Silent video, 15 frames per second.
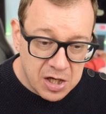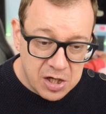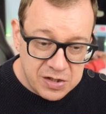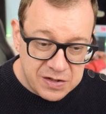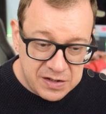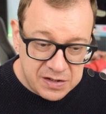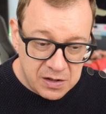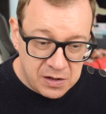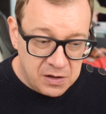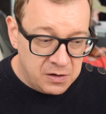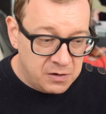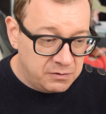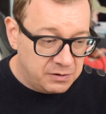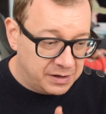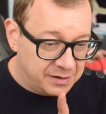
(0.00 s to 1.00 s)

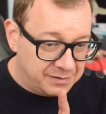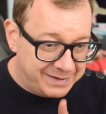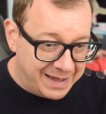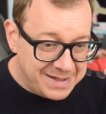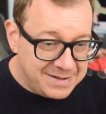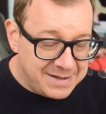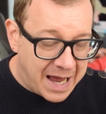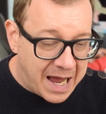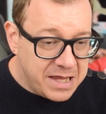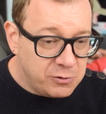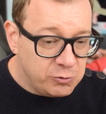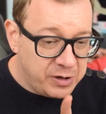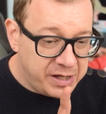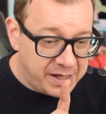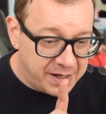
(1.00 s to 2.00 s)
So uh, that's that.
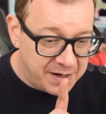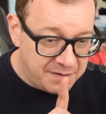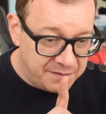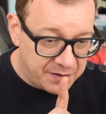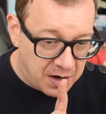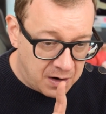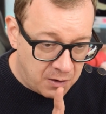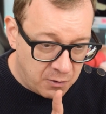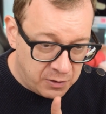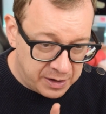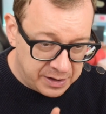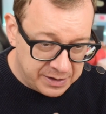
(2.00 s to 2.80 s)
We have our